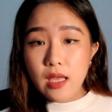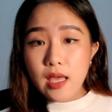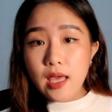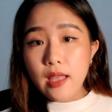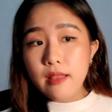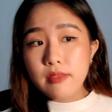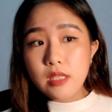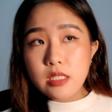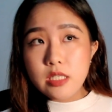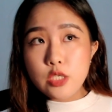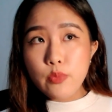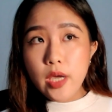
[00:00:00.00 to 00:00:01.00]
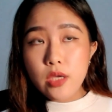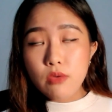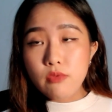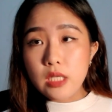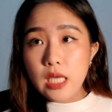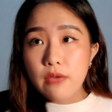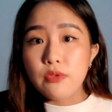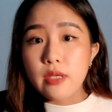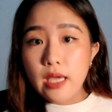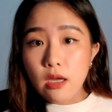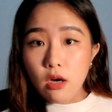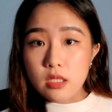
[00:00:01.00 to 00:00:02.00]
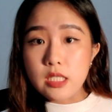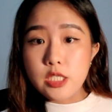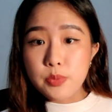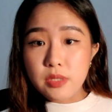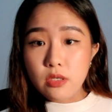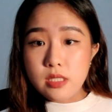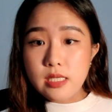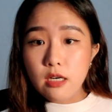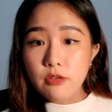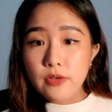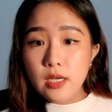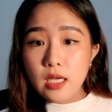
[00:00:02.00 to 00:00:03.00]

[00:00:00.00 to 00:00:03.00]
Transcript: And this is where you really have to get honest with yourself.